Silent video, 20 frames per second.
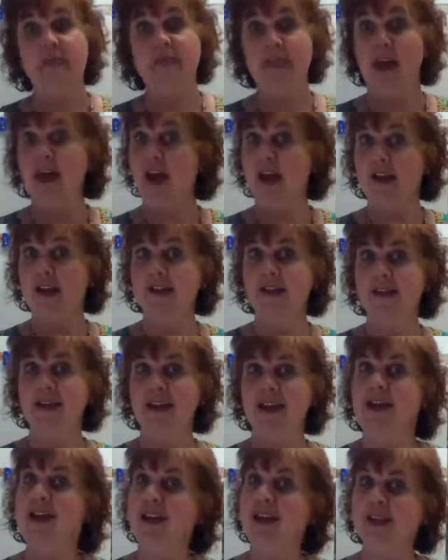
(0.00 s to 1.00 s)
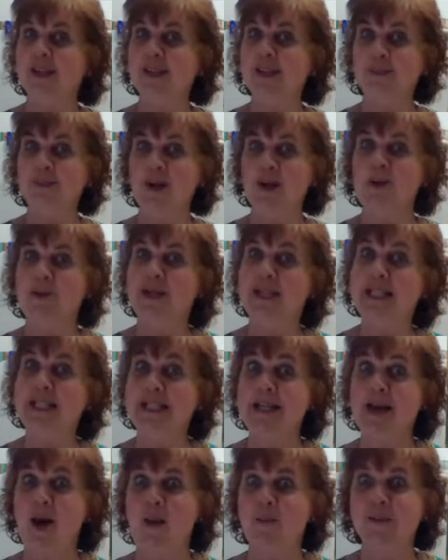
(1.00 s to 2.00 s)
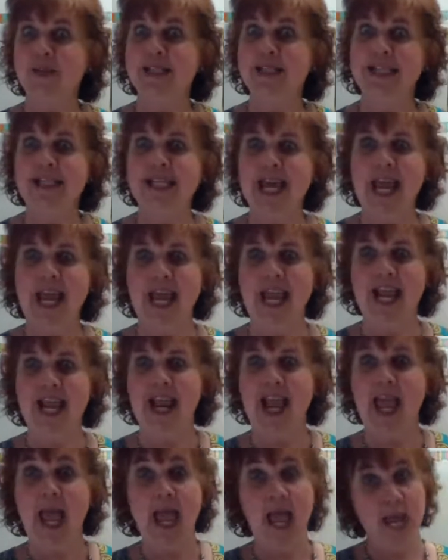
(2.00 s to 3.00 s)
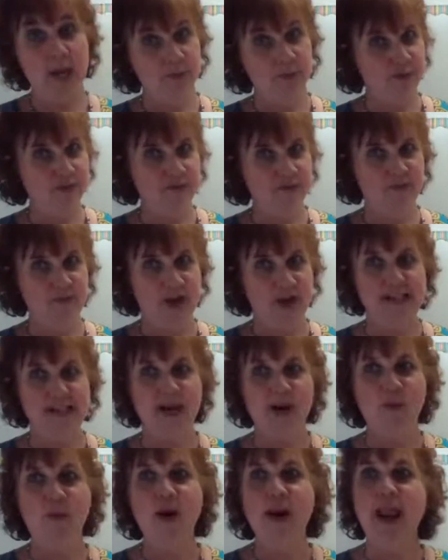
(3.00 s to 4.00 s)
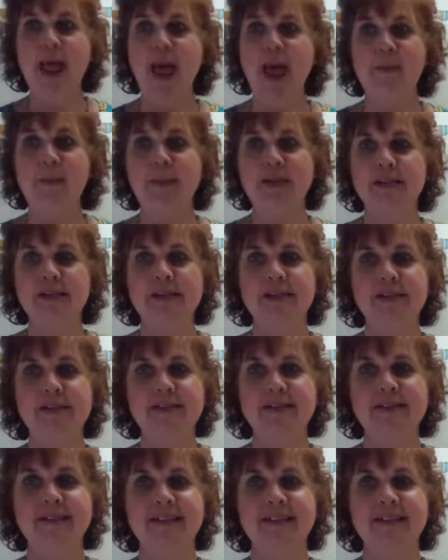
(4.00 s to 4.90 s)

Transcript: That is where we stop today, and we'll find out what happens.